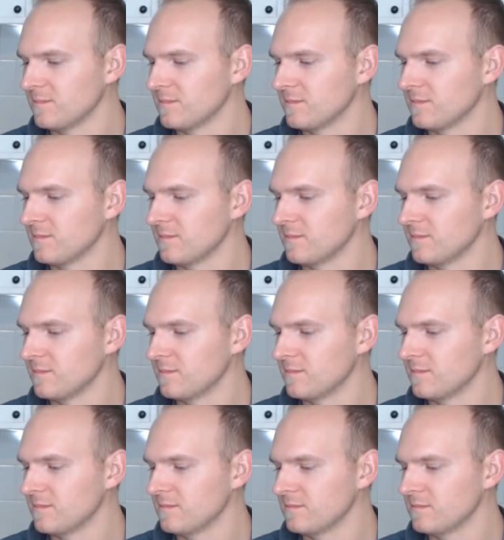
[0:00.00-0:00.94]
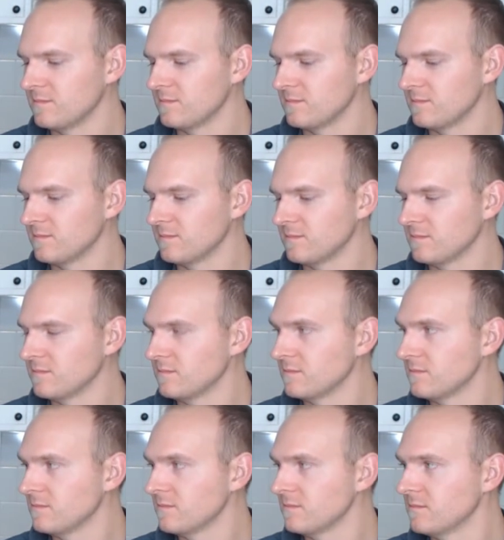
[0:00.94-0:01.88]

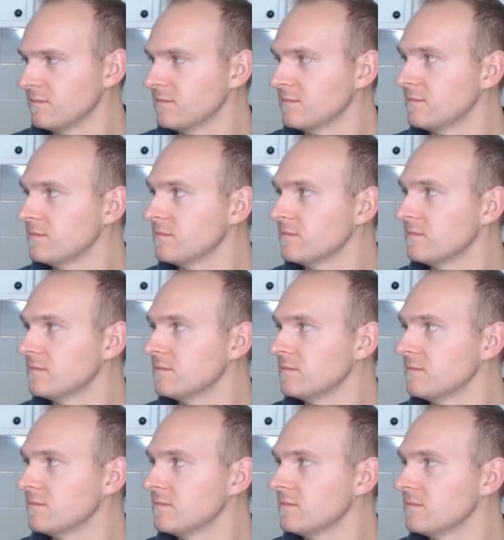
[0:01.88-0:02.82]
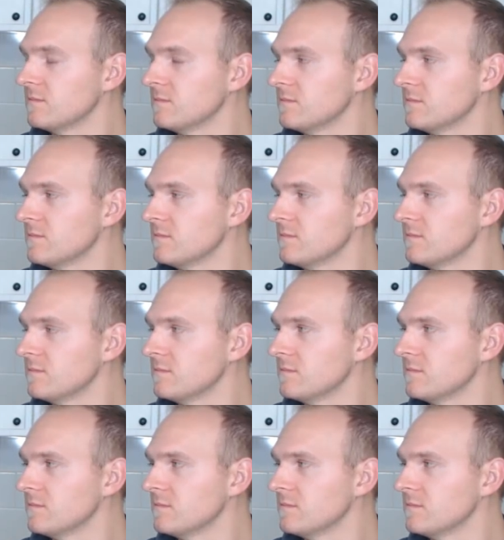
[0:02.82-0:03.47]
This person isn't speaking.